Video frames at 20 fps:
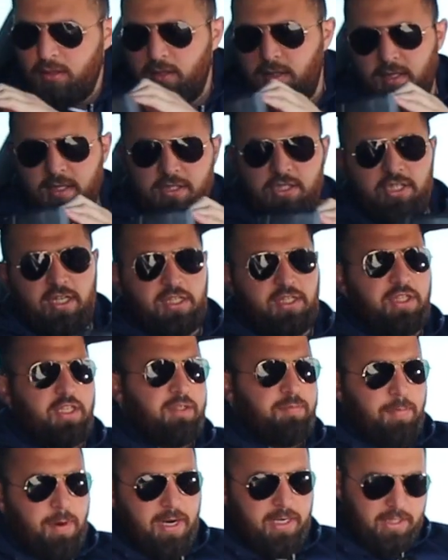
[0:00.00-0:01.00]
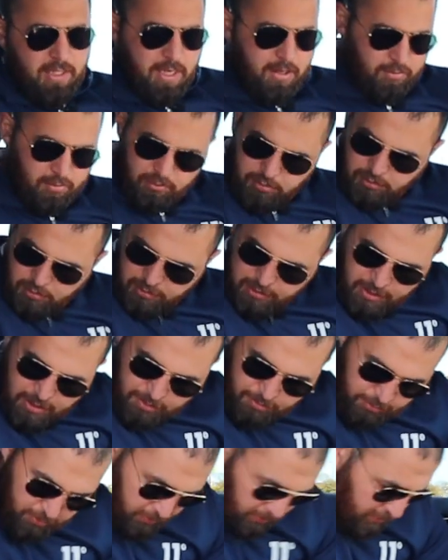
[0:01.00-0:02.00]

let's check this part out. Now,